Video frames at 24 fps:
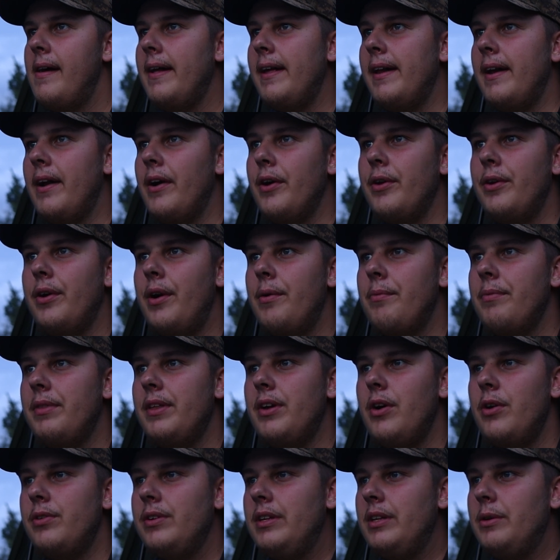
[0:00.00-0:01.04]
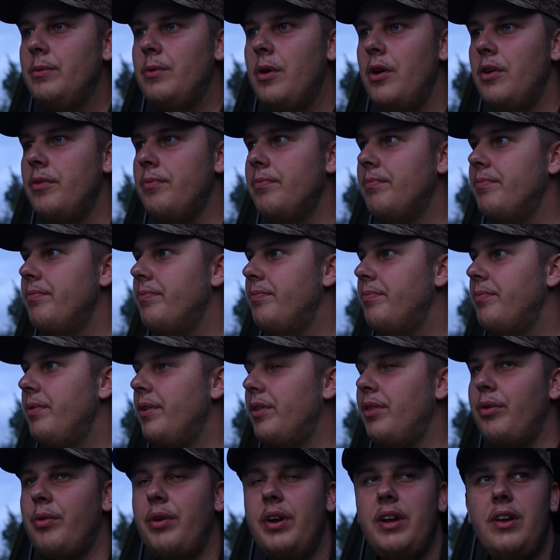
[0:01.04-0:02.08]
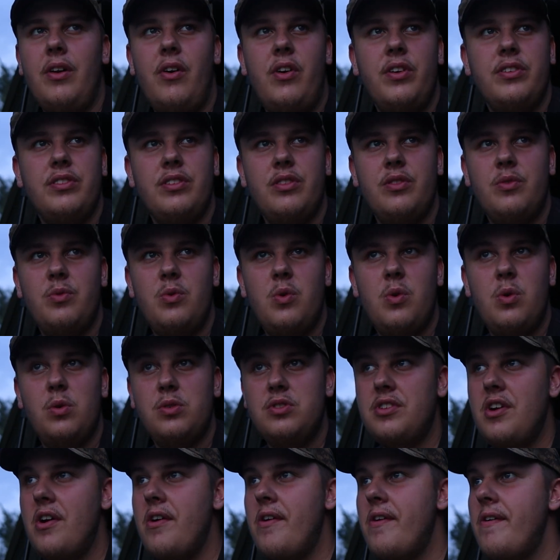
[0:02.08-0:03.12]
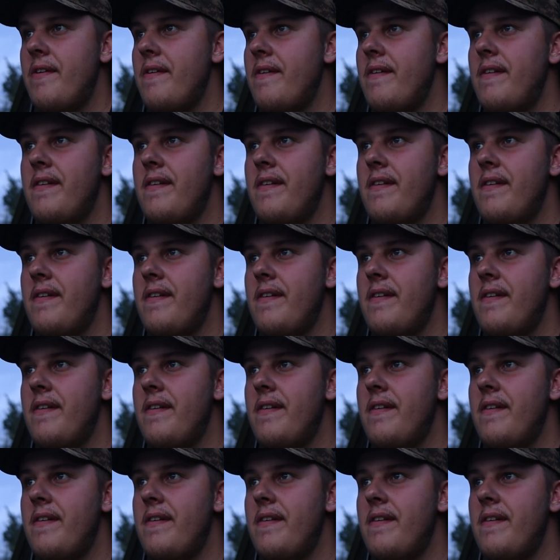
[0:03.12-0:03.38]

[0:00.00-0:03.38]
You know, I'm the only one with 3 lines in the water,